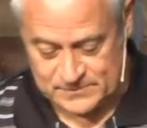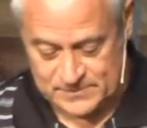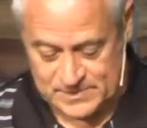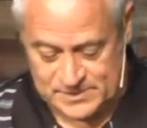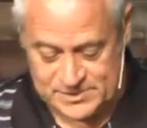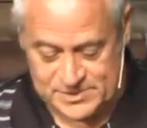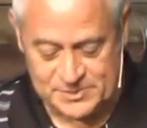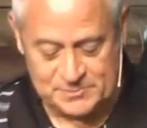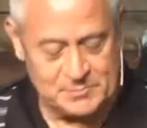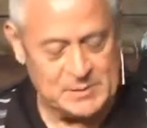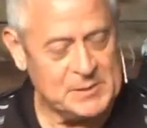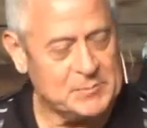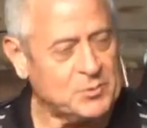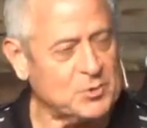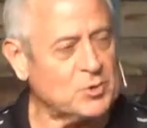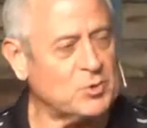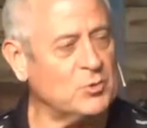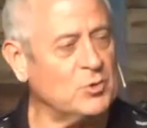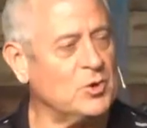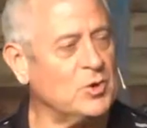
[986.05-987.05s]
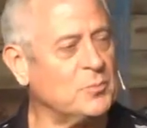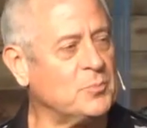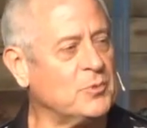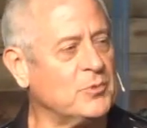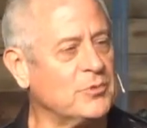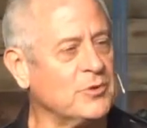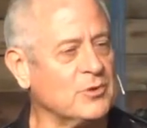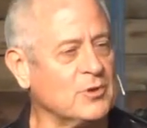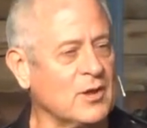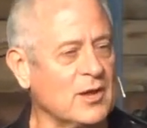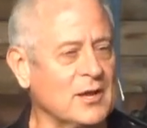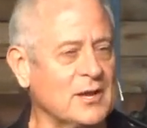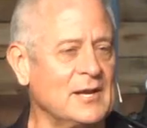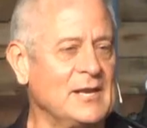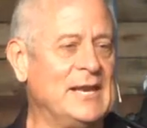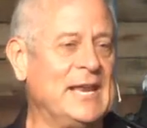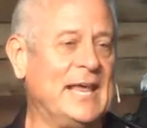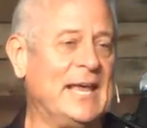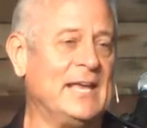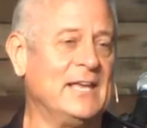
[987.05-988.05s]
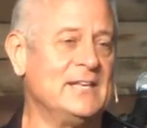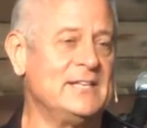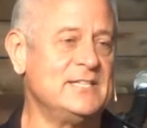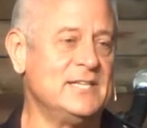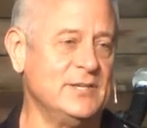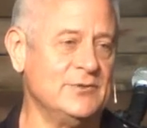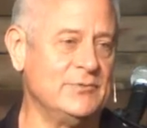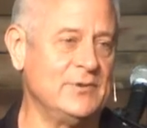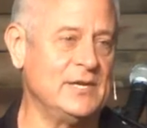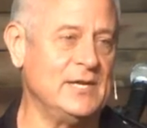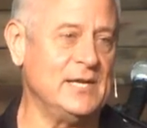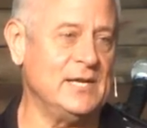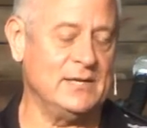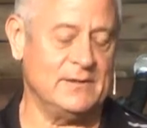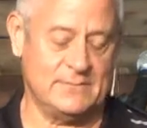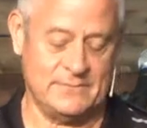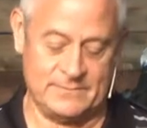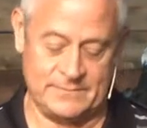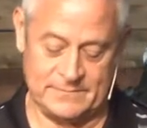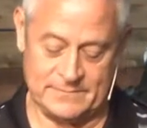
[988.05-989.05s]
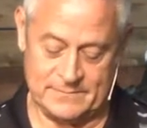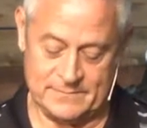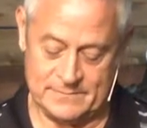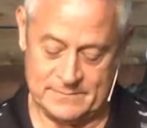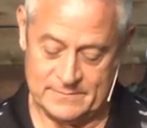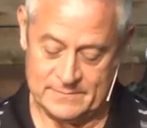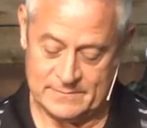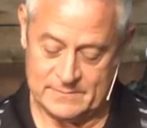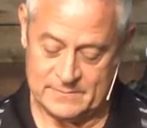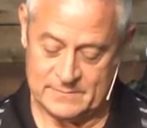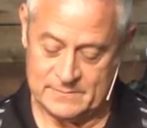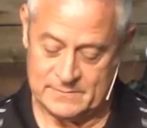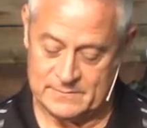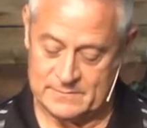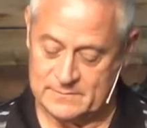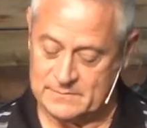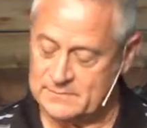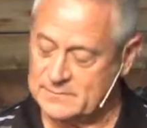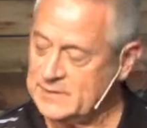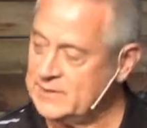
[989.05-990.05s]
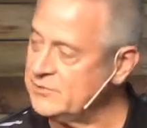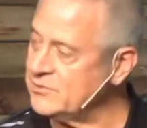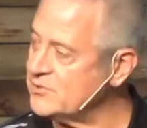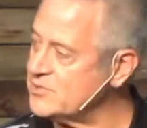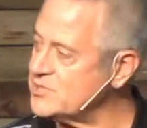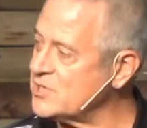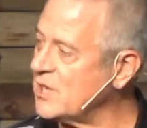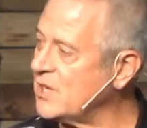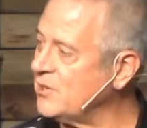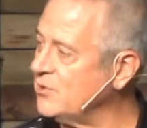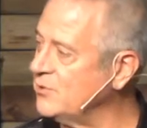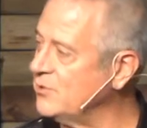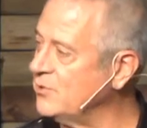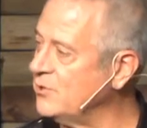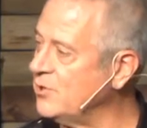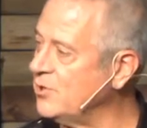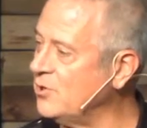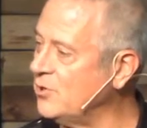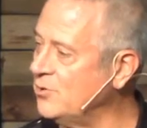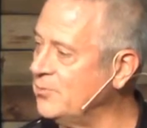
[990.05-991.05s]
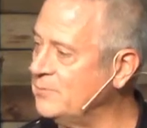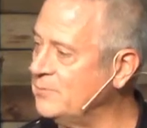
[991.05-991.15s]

some people grew up with a lot of negativity in their childhood home.